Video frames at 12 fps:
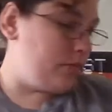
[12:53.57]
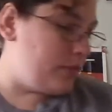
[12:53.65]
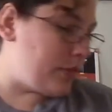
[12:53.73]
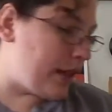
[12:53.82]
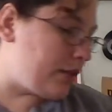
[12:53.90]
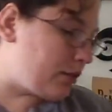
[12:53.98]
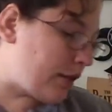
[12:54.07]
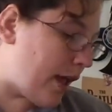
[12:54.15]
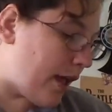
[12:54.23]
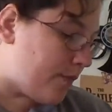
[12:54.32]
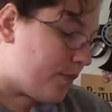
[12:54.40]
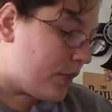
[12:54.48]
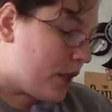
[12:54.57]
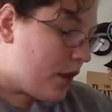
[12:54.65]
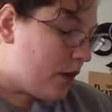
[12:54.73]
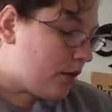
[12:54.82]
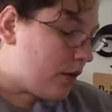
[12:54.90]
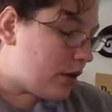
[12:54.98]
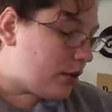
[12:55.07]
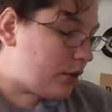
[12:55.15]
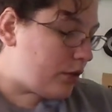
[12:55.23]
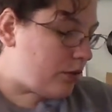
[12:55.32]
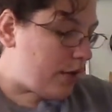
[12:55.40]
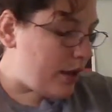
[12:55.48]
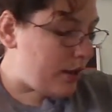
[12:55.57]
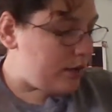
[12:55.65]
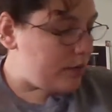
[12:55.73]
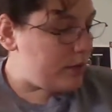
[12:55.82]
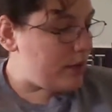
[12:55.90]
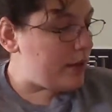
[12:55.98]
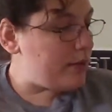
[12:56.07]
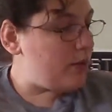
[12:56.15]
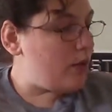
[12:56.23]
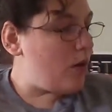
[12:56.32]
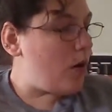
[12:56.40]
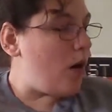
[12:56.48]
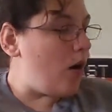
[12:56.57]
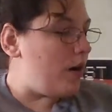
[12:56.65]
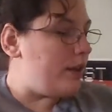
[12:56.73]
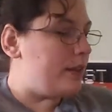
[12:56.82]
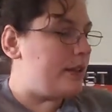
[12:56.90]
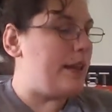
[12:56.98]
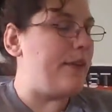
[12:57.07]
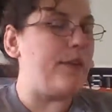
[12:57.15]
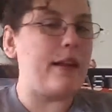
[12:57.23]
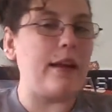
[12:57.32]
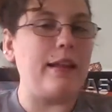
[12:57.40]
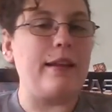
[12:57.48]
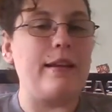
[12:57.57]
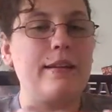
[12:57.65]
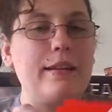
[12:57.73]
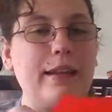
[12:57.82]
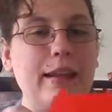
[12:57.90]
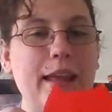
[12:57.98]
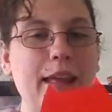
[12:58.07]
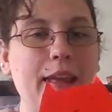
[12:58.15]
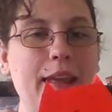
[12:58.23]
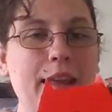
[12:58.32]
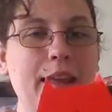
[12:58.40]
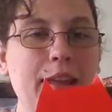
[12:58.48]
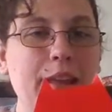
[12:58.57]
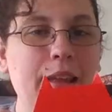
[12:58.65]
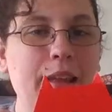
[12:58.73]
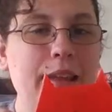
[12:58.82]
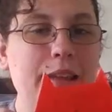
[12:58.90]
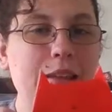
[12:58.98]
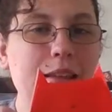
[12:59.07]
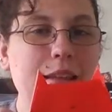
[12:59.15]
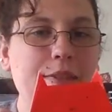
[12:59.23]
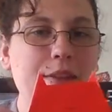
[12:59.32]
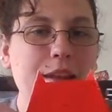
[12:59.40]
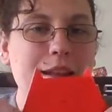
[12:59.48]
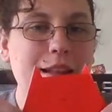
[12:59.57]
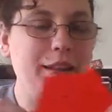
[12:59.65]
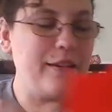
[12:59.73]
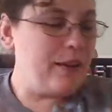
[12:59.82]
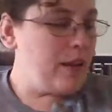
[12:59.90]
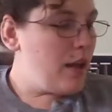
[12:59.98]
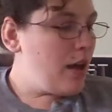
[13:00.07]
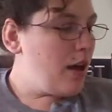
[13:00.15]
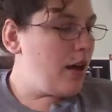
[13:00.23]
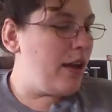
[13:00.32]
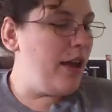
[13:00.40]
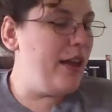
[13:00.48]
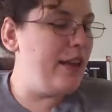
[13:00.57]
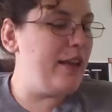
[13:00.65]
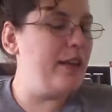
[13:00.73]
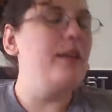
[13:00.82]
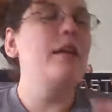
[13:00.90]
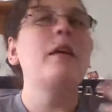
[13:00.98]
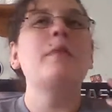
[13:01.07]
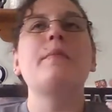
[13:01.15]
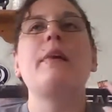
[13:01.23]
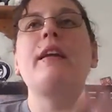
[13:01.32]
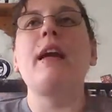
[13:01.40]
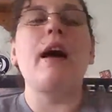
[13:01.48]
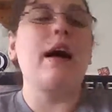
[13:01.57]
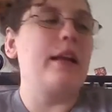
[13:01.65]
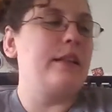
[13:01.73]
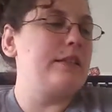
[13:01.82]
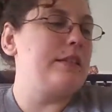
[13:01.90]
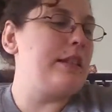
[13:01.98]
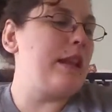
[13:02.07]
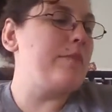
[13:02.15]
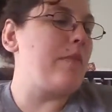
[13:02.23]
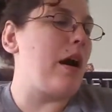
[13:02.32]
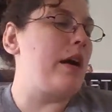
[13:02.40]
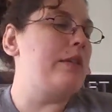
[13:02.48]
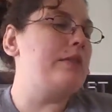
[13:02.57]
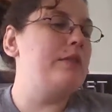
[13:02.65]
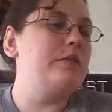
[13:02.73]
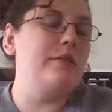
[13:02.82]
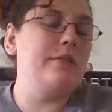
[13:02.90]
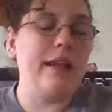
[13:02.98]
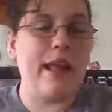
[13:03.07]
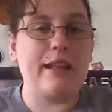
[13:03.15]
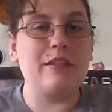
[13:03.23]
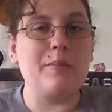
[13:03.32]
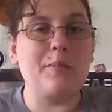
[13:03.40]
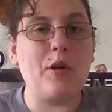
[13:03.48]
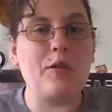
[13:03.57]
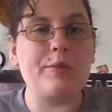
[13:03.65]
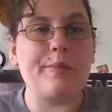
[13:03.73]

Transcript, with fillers: That's okay. Well, you know what? Let's, oh, it's a different color. Like, in different color. But yeah, same box, hence the bonus